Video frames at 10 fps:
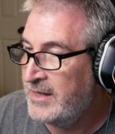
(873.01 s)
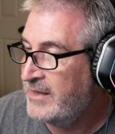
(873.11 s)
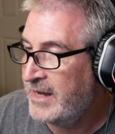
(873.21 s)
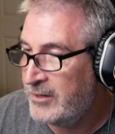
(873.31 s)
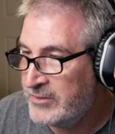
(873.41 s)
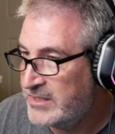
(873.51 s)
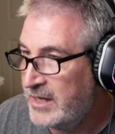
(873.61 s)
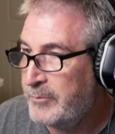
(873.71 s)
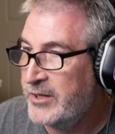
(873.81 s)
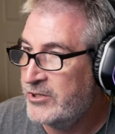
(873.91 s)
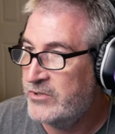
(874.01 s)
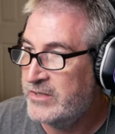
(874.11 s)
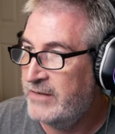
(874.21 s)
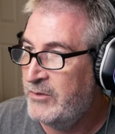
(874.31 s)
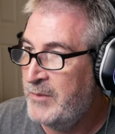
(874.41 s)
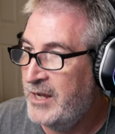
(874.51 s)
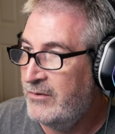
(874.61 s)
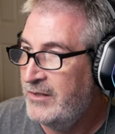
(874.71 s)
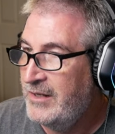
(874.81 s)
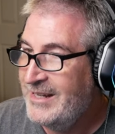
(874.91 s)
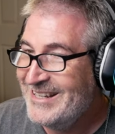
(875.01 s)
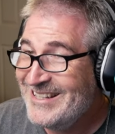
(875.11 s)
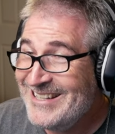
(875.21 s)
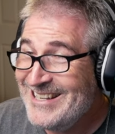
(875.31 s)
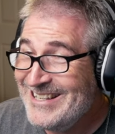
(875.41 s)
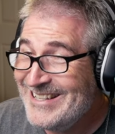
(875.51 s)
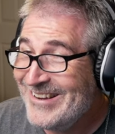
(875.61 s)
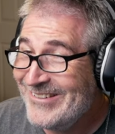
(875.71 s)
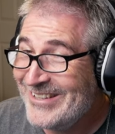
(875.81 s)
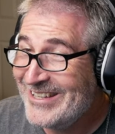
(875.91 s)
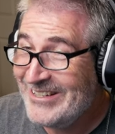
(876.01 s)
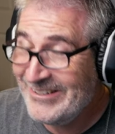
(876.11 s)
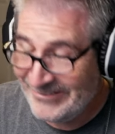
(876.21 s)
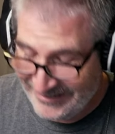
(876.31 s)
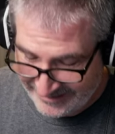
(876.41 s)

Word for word: They always take pictures of him now, because he's so cute.